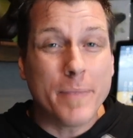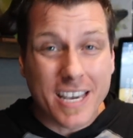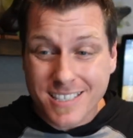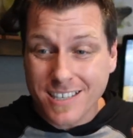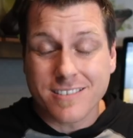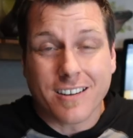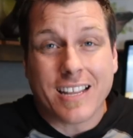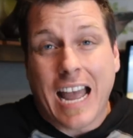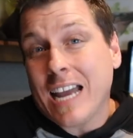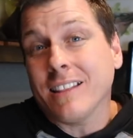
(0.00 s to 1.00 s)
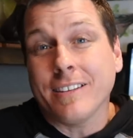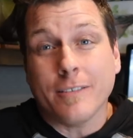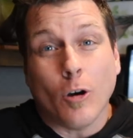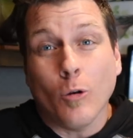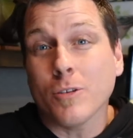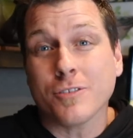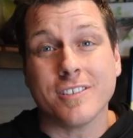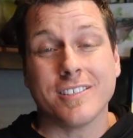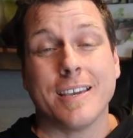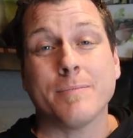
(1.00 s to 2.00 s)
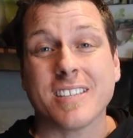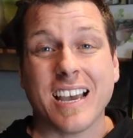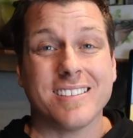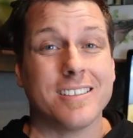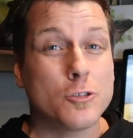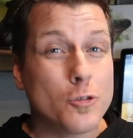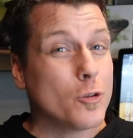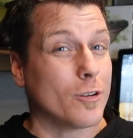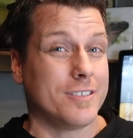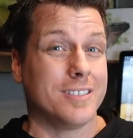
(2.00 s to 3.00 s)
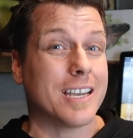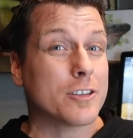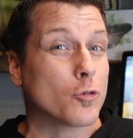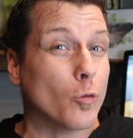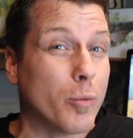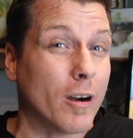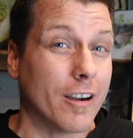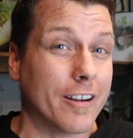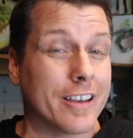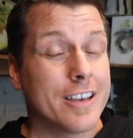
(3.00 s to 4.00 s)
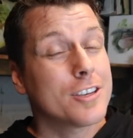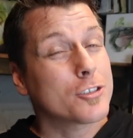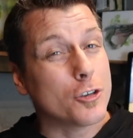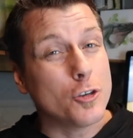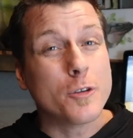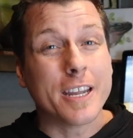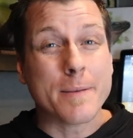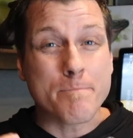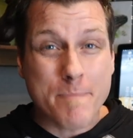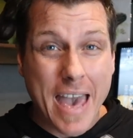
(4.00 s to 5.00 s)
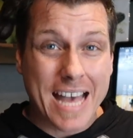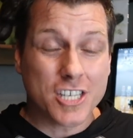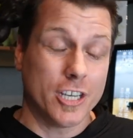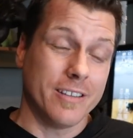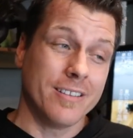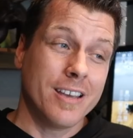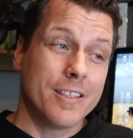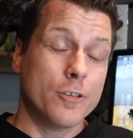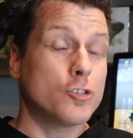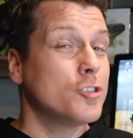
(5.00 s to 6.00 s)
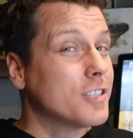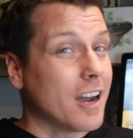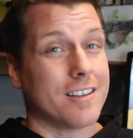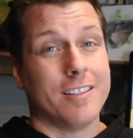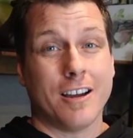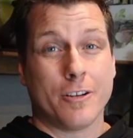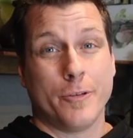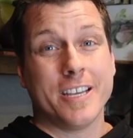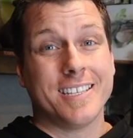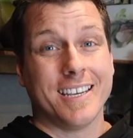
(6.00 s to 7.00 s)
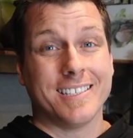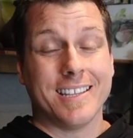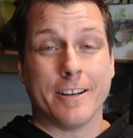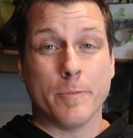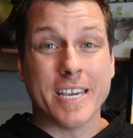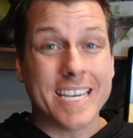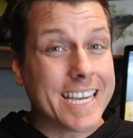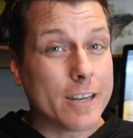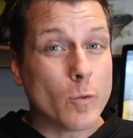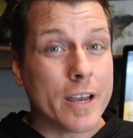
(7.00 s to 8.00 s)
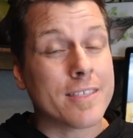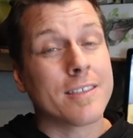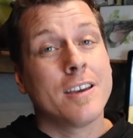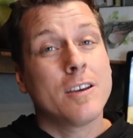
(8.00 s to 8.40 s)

exist on an island almost the same size as New York Central Park. So you can imagine there's not a lot of retics there to begin with.